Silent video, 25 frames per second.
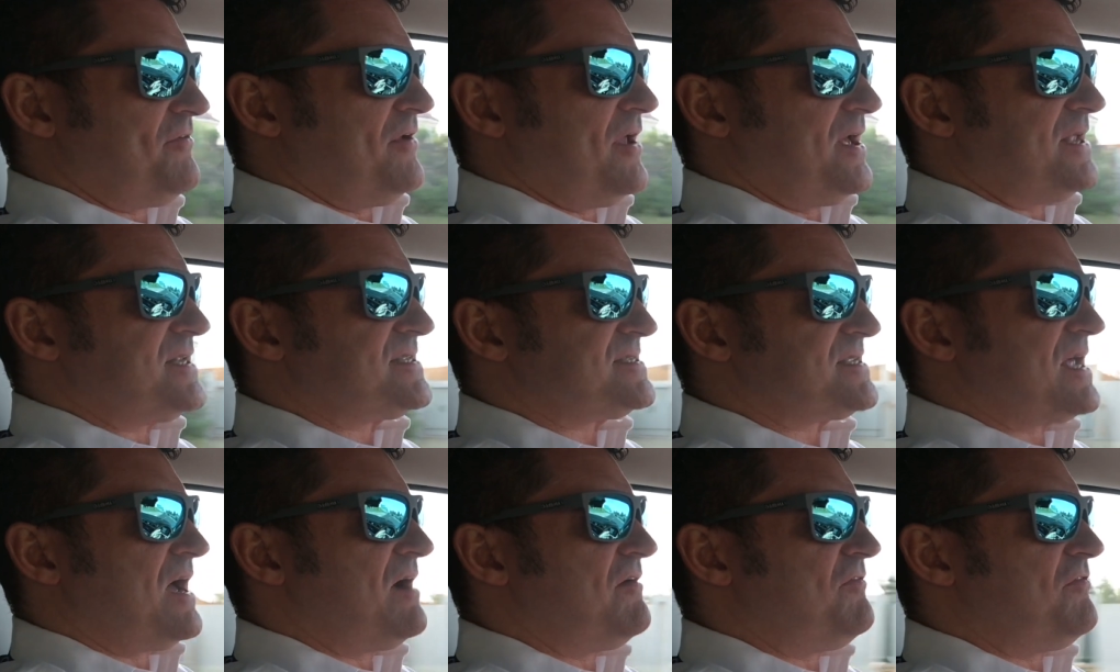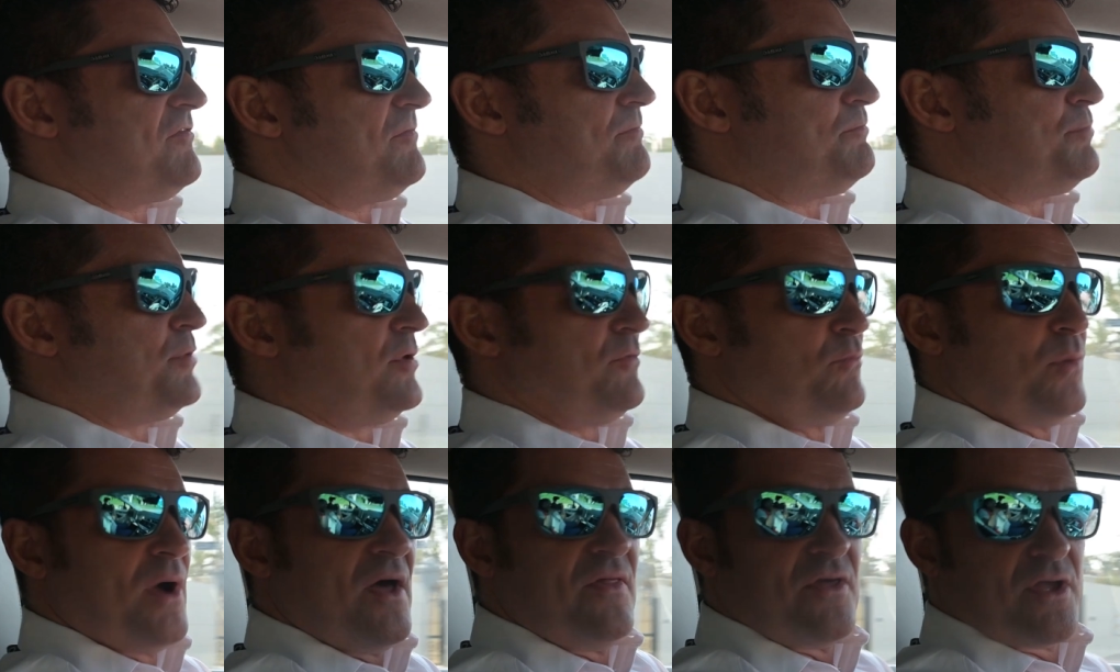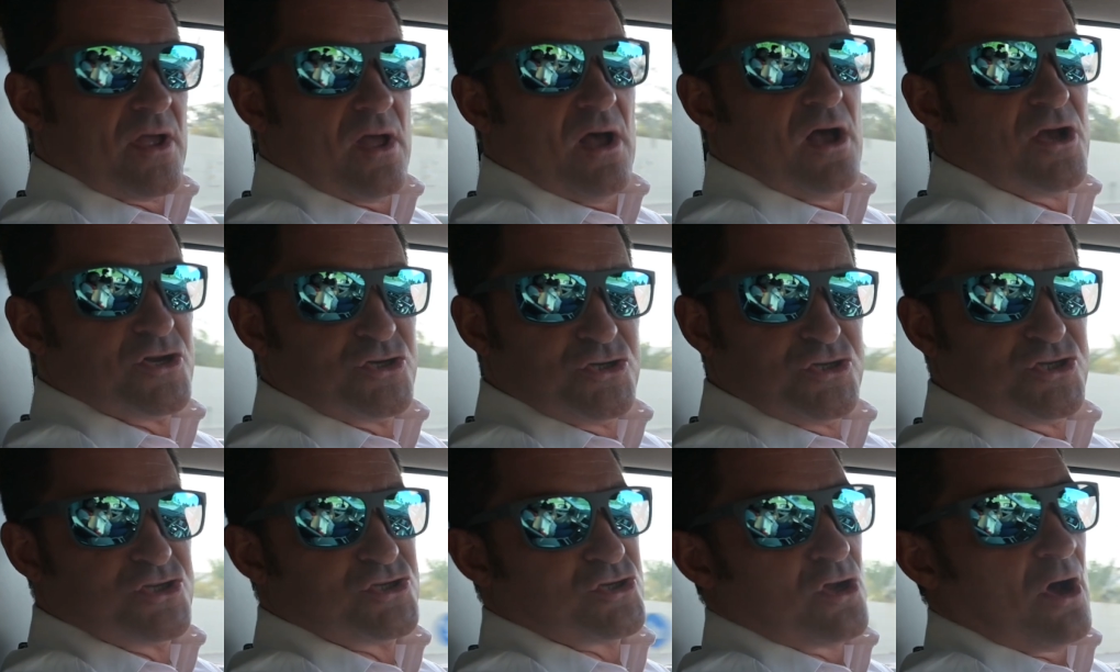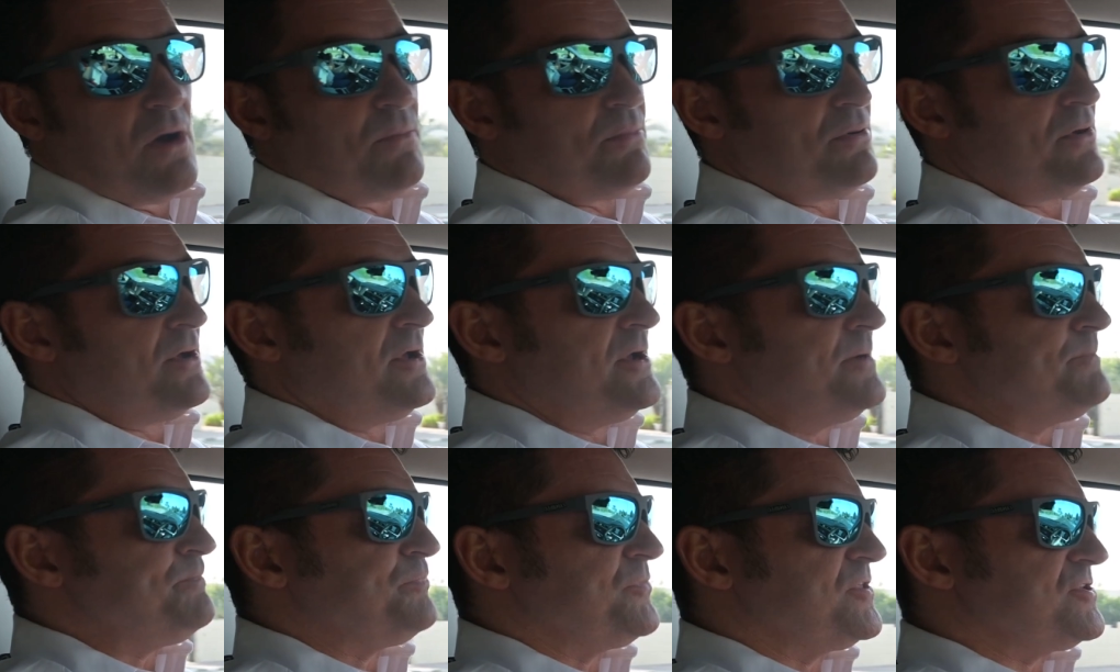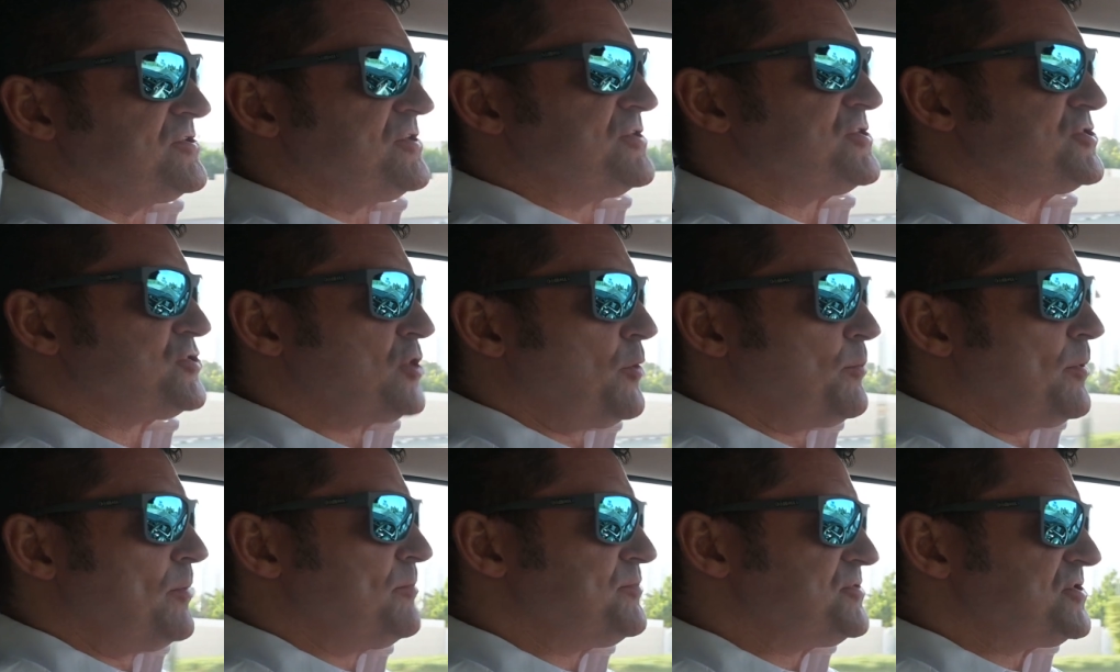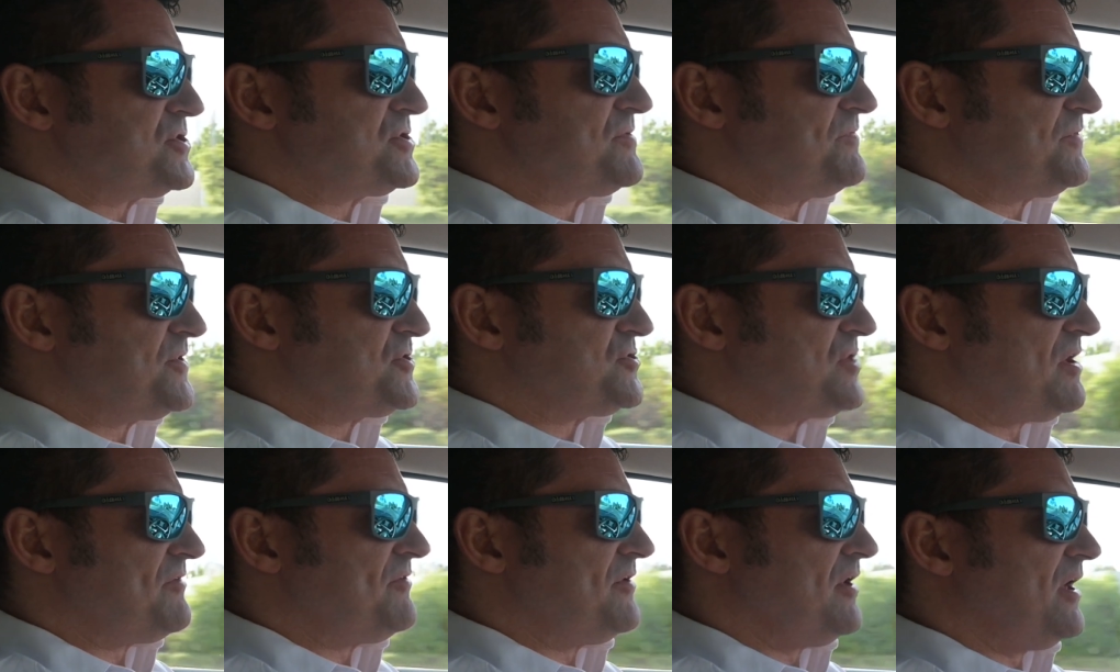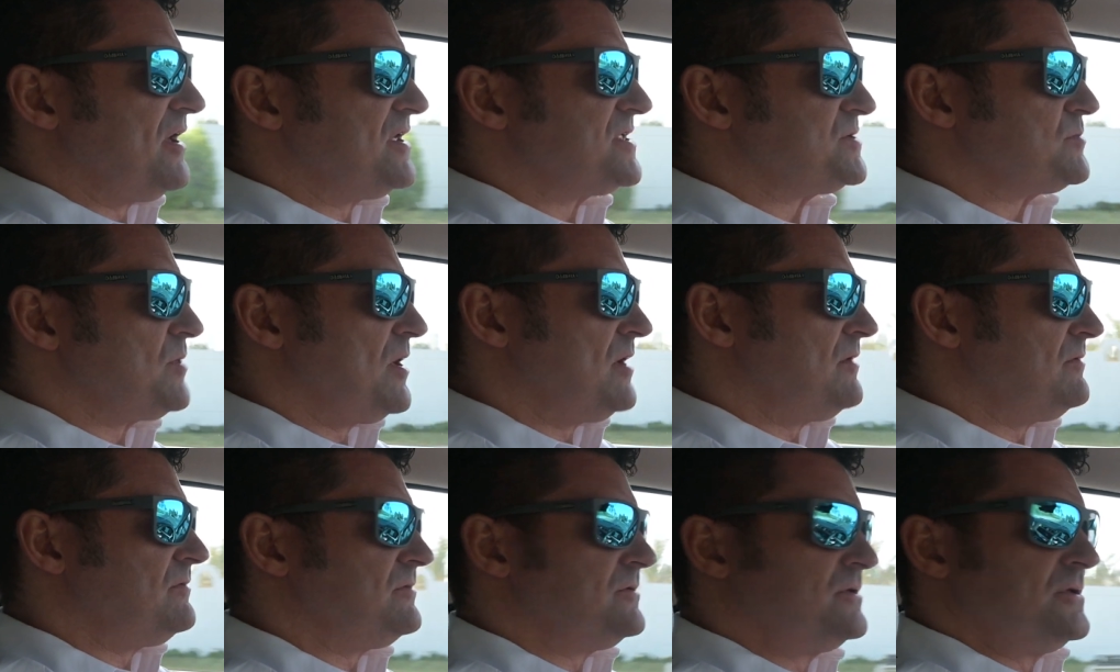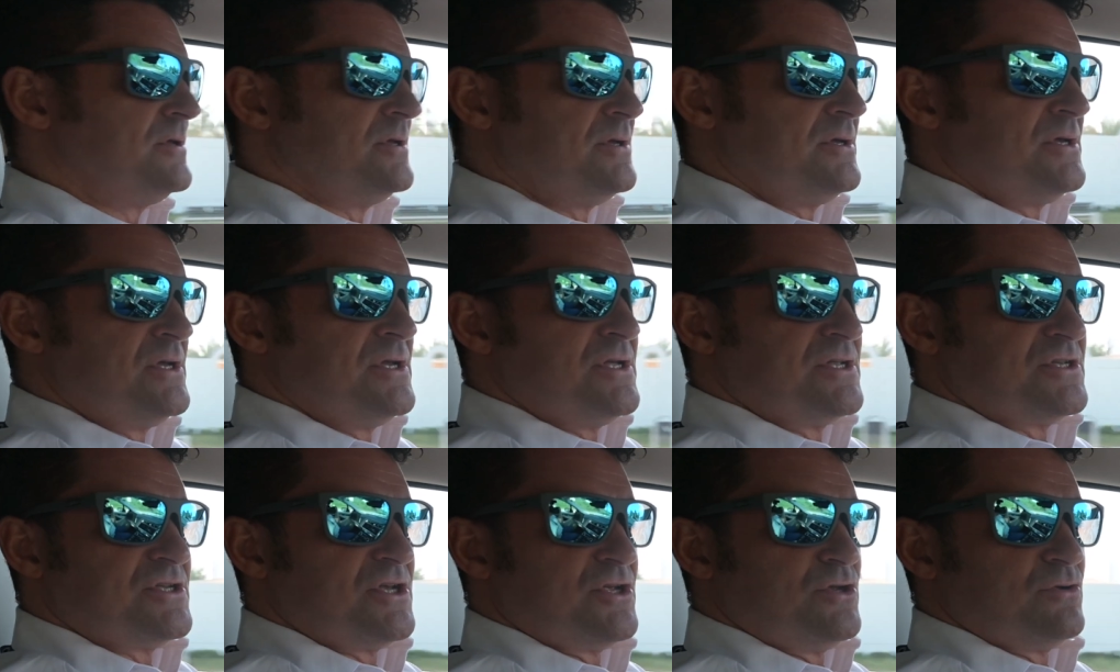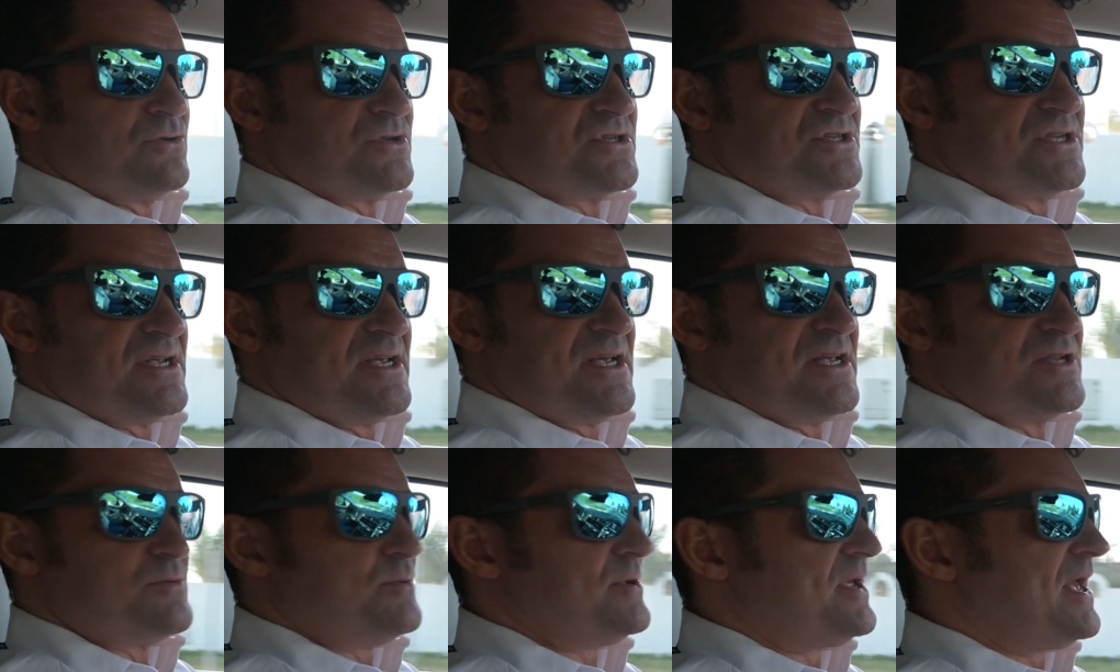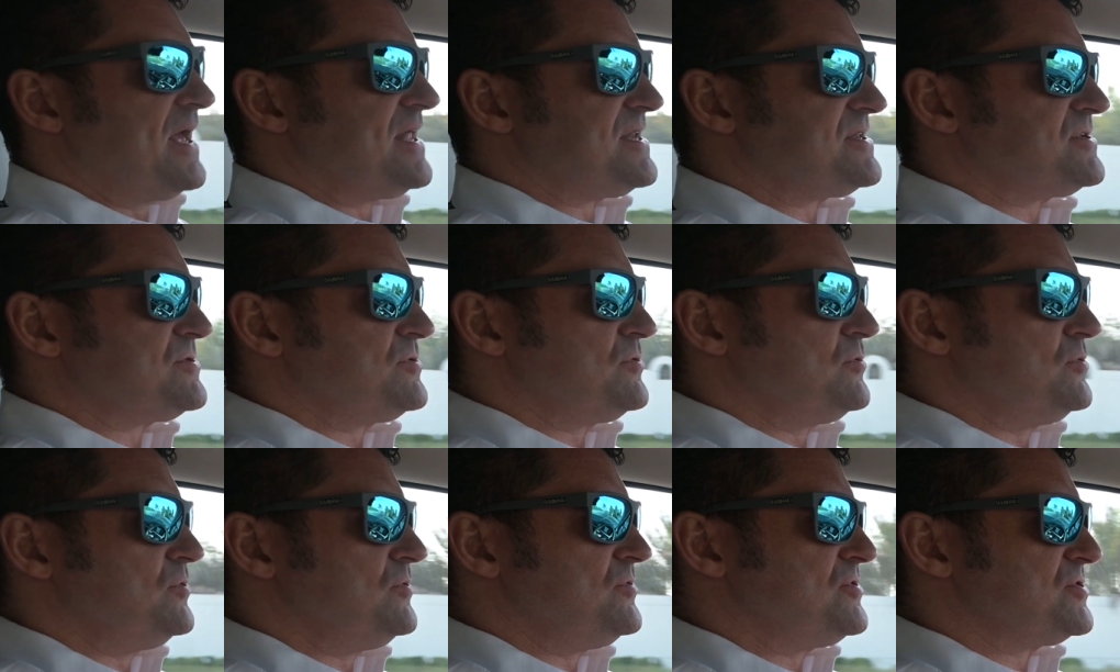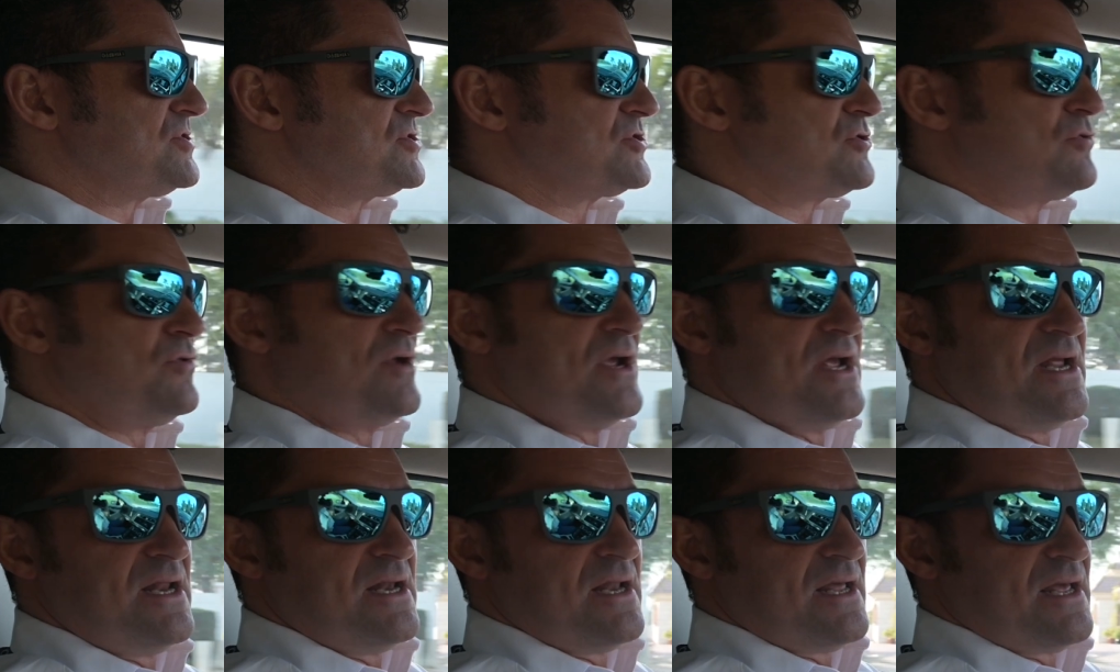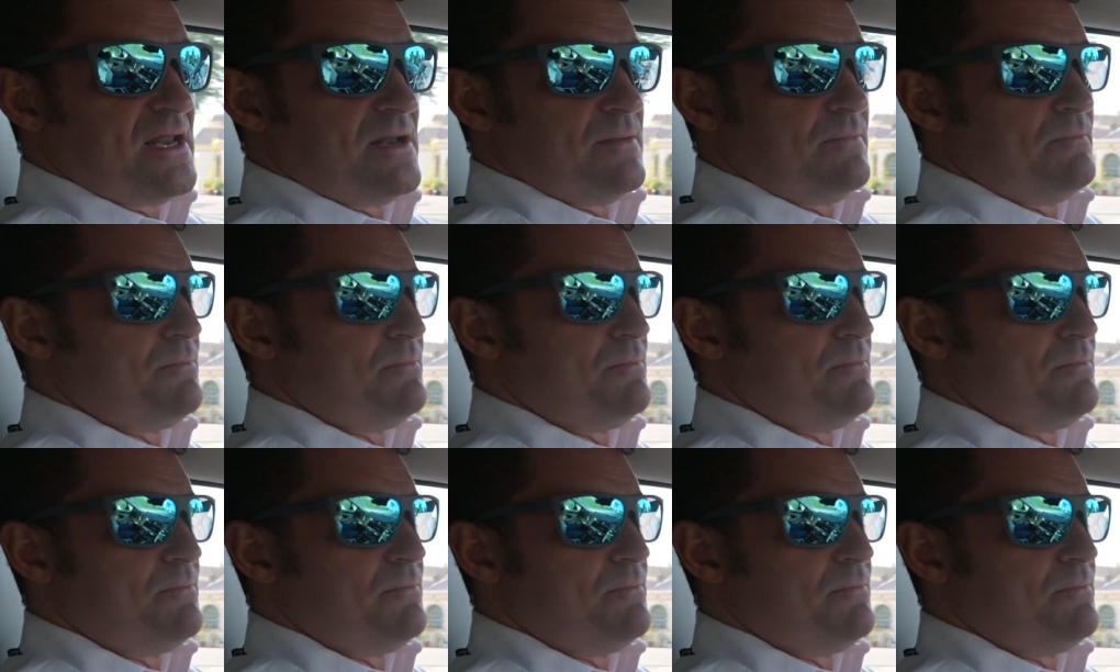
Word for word: light itself, but where the car should stop. So the stopping position for the traffic light as well. So you'll see as we get to the screen in a